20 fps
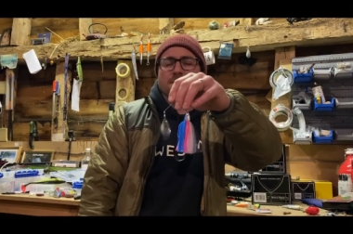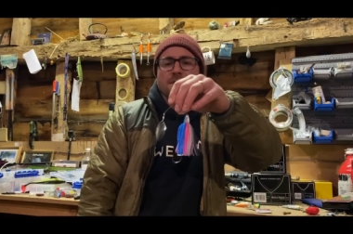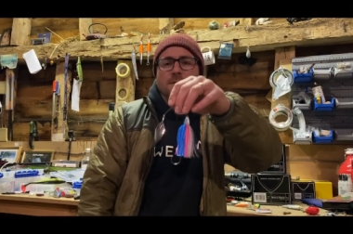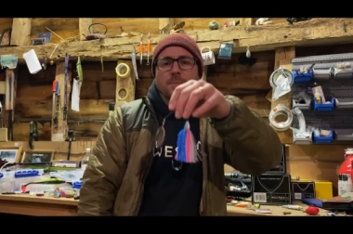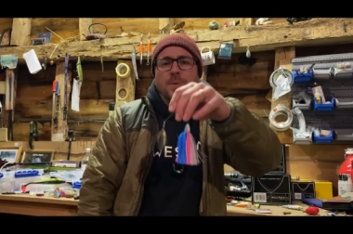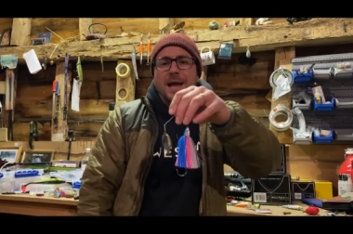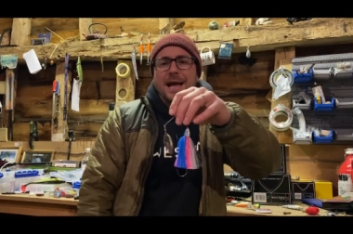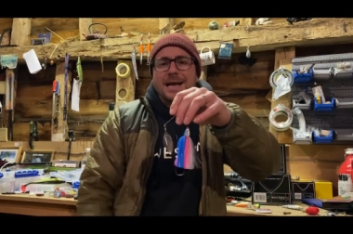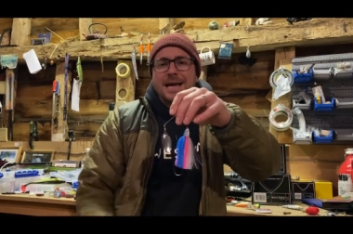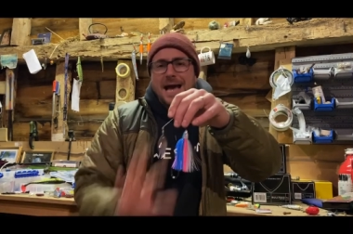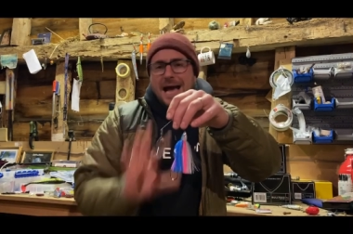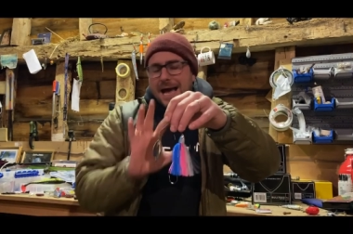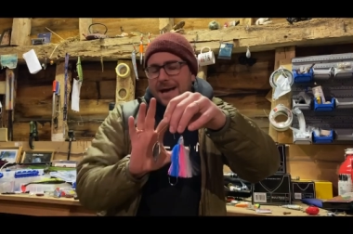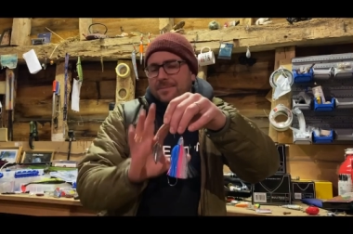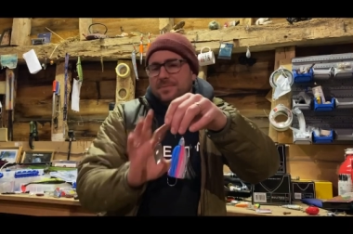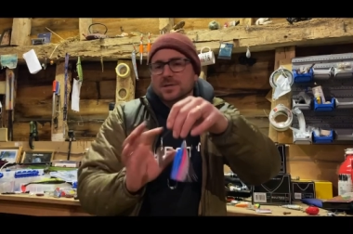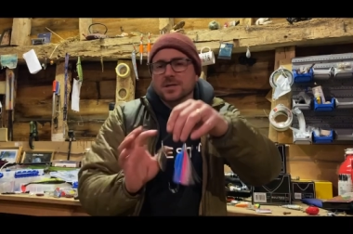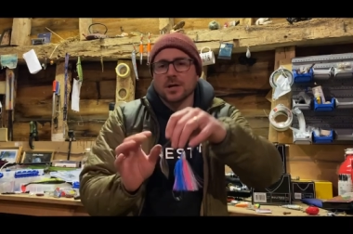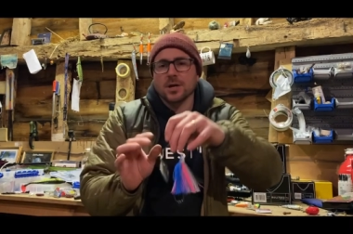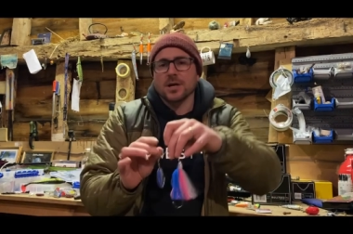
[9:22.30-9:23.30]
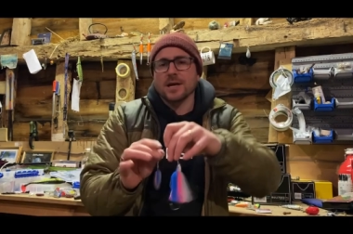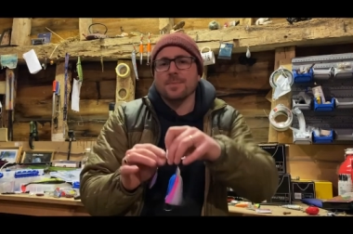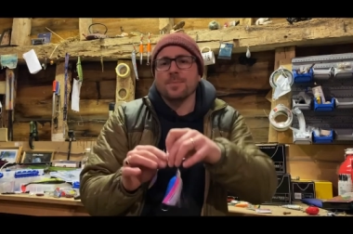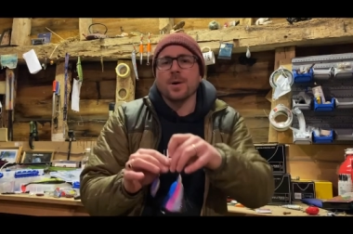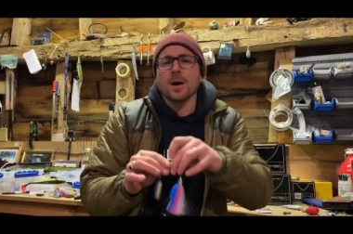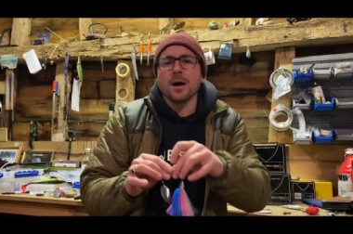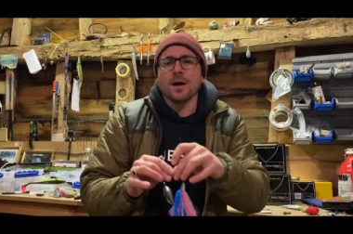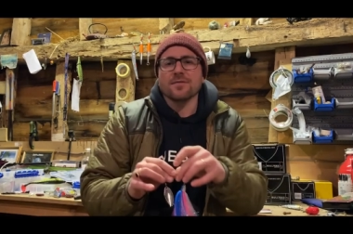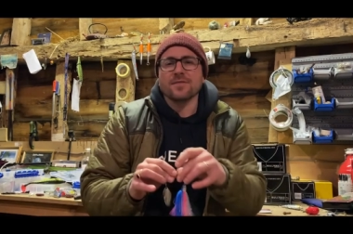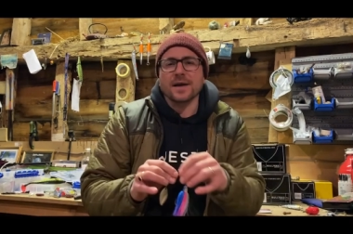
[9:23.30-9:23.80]
blade. Absolutely
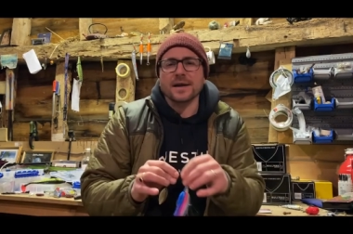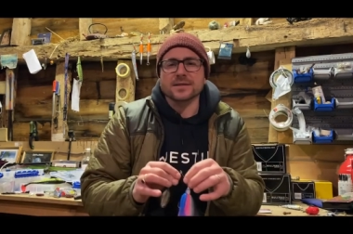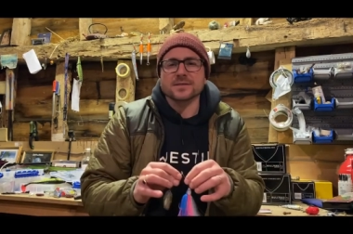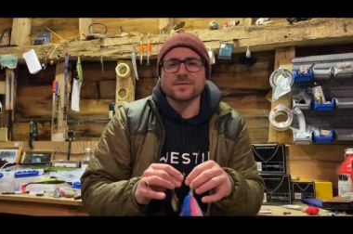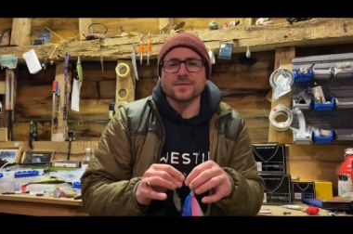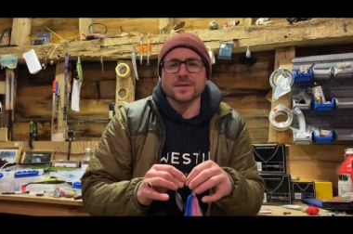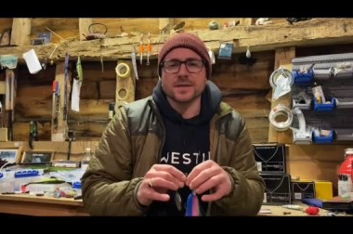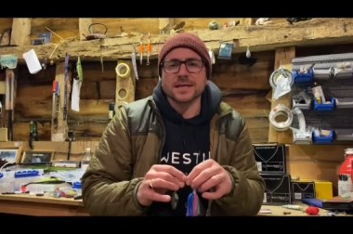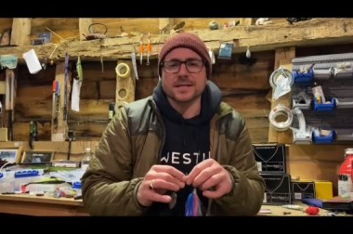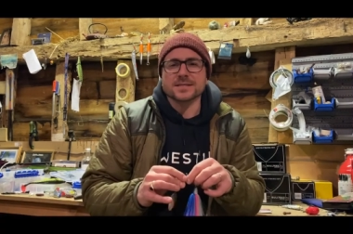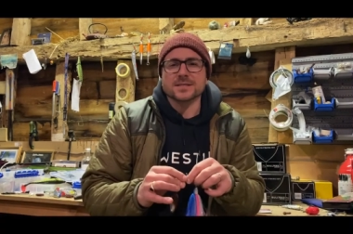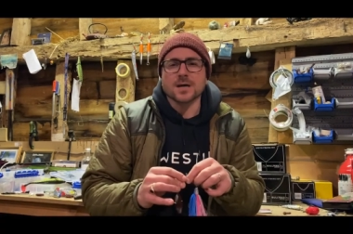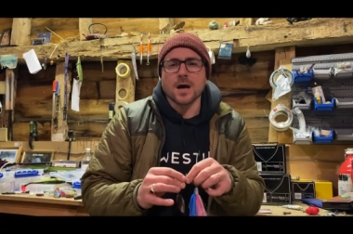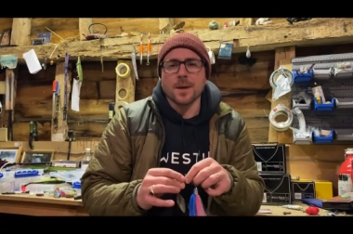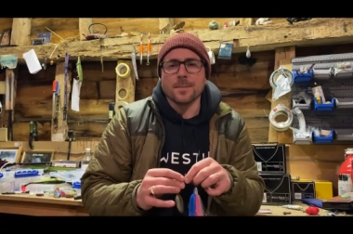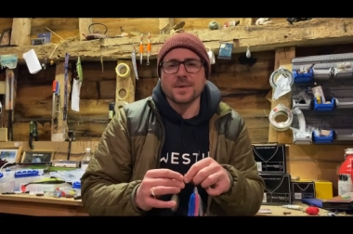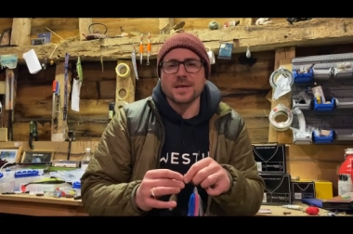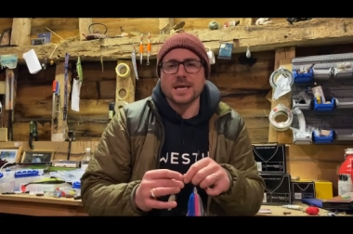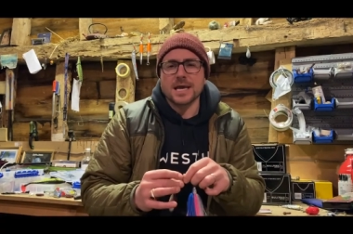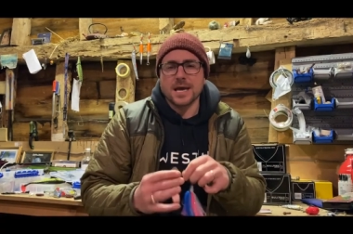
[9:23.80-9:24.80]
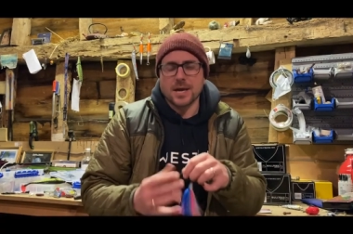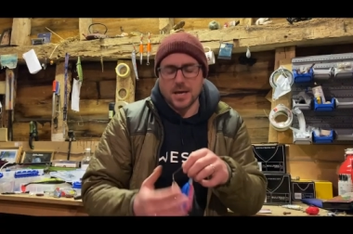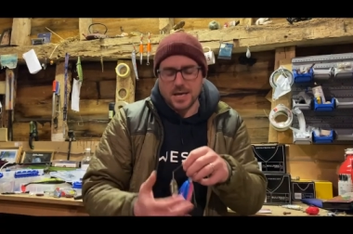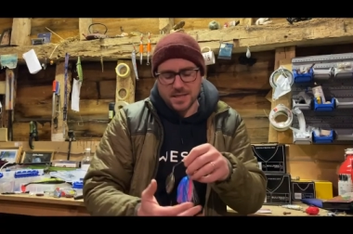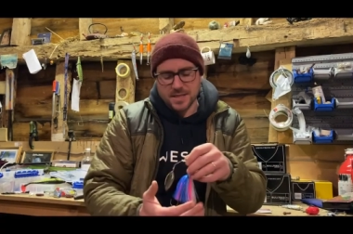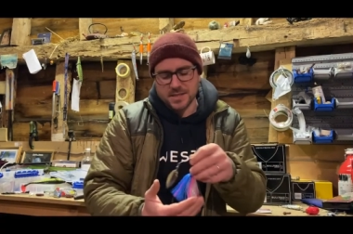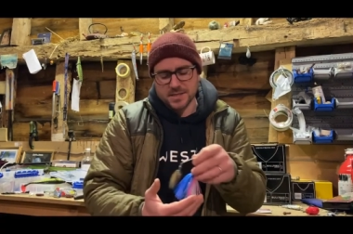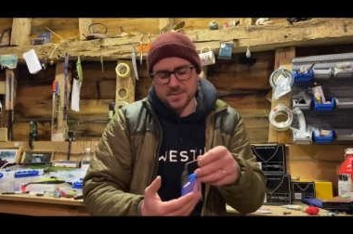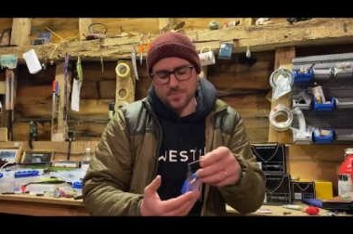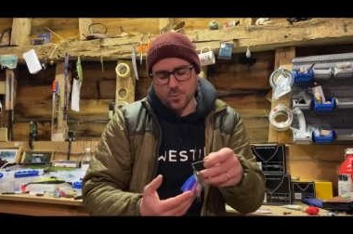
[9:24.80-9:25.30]
perfect for this time of year in
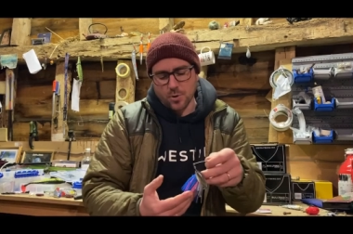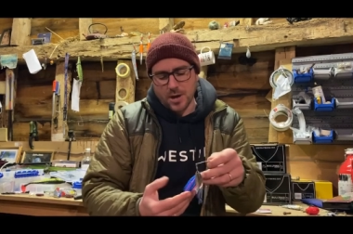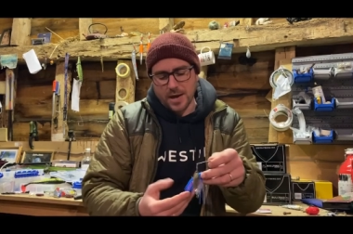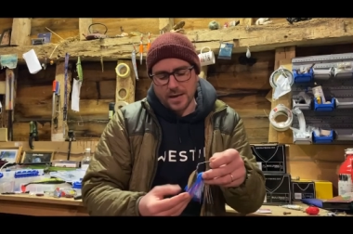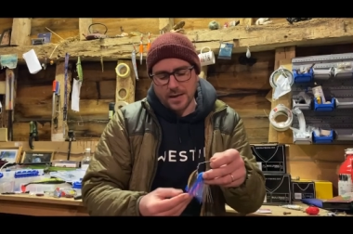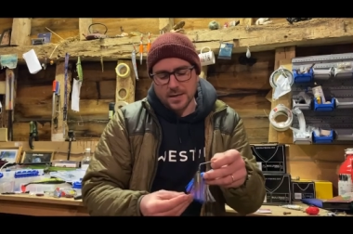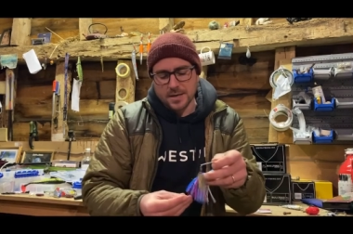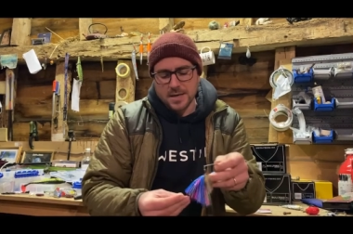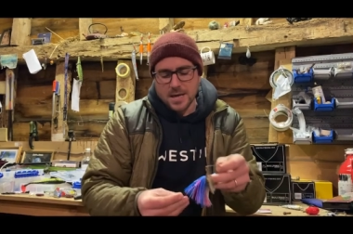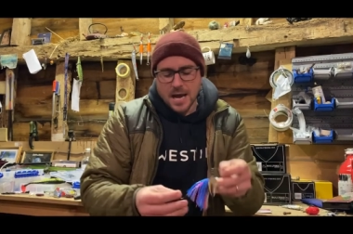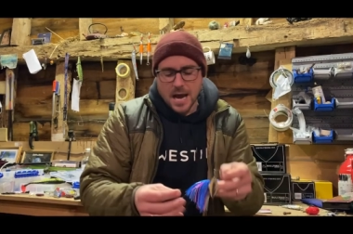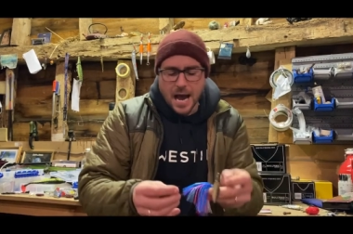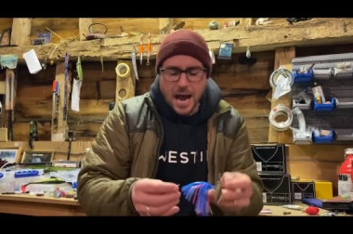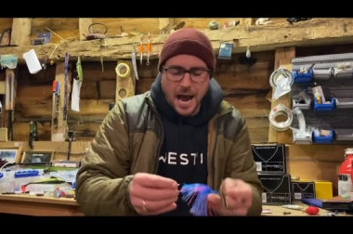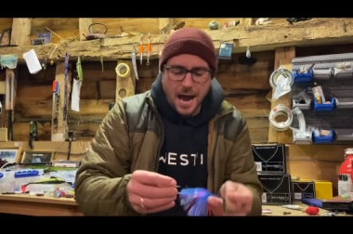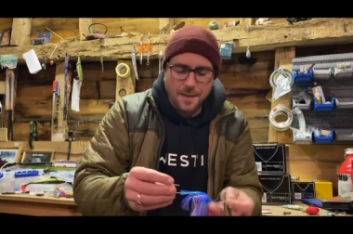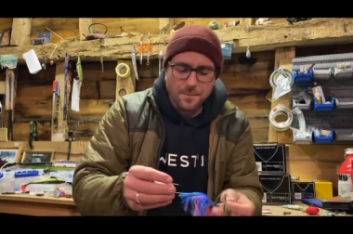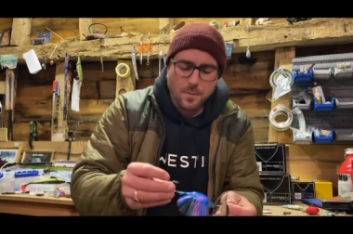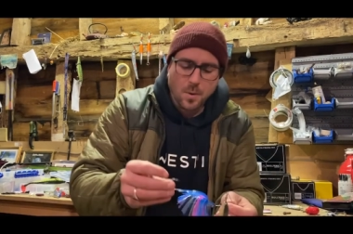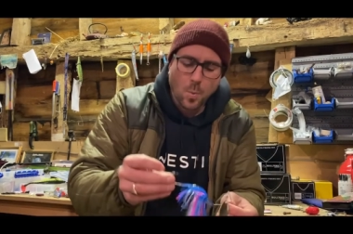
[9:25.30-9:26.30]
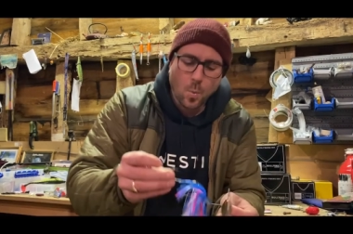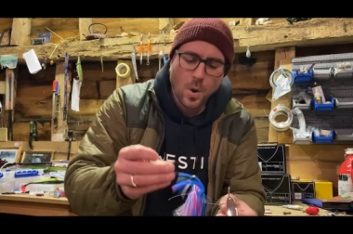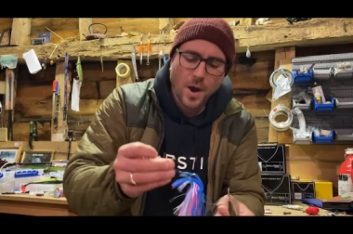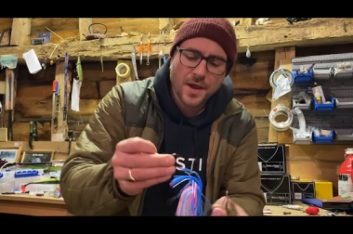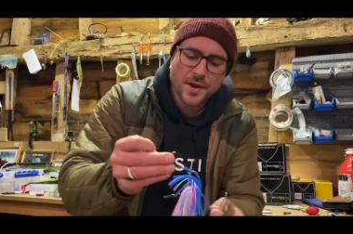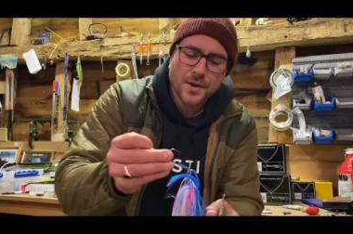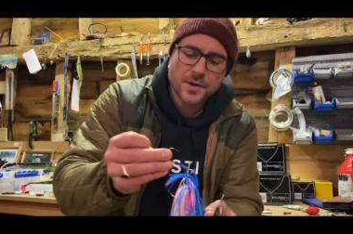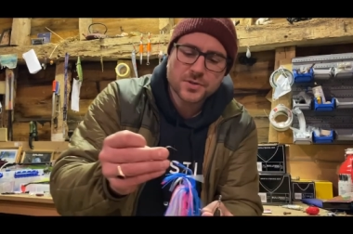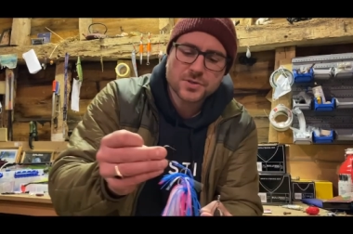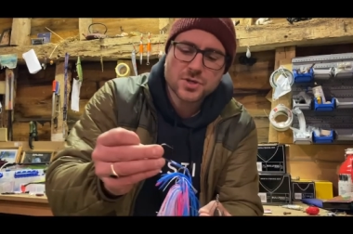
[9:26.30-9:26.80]
the spring.
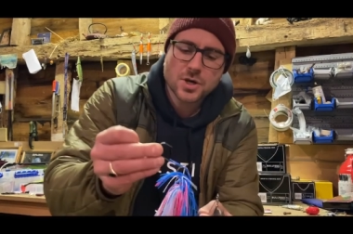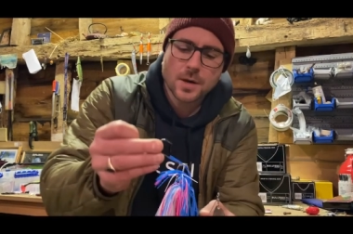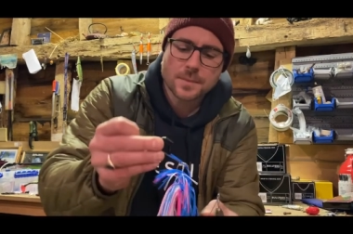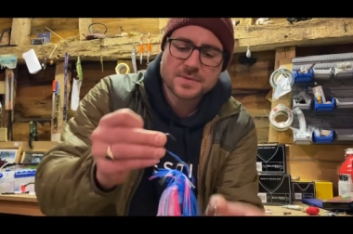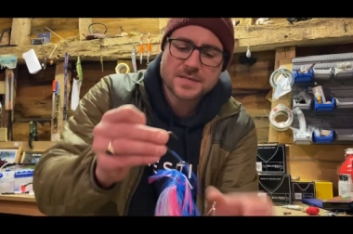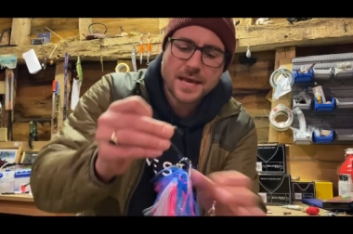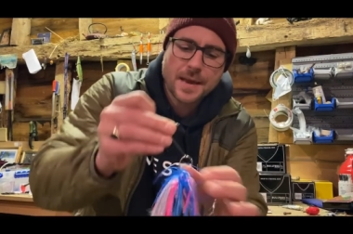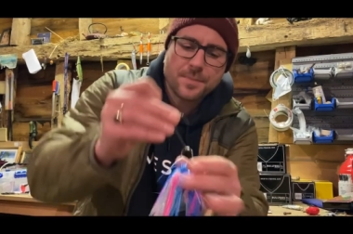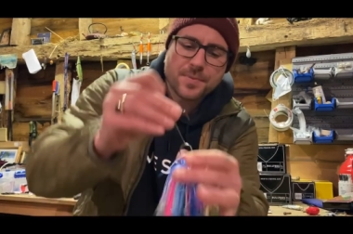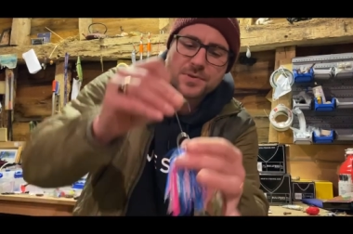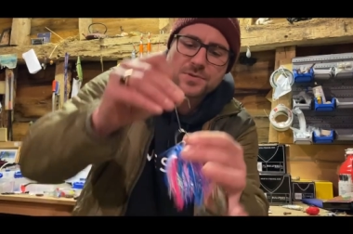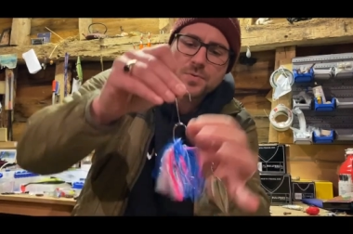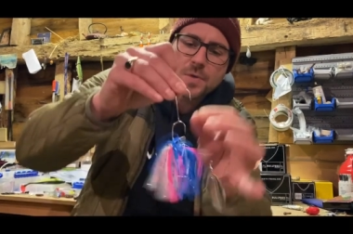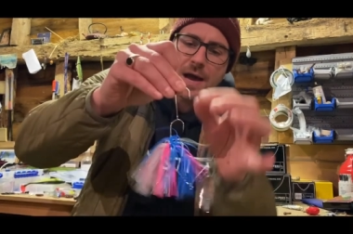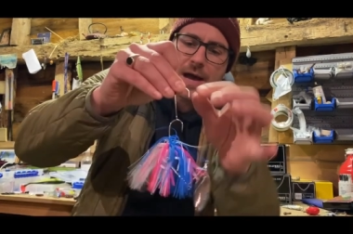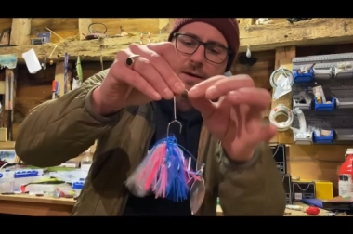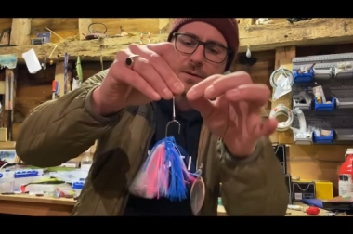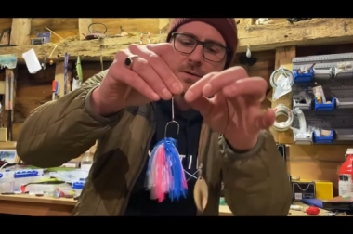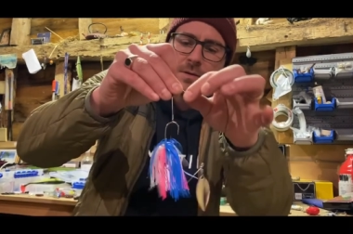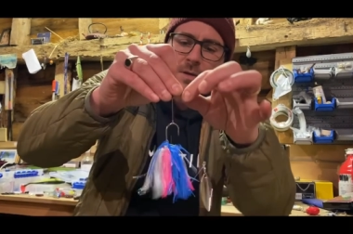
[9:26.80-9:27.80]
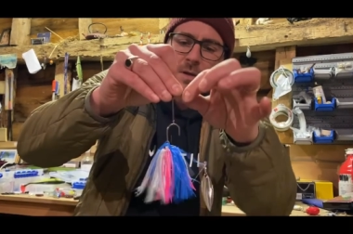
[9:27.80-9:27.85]
One top tip as well,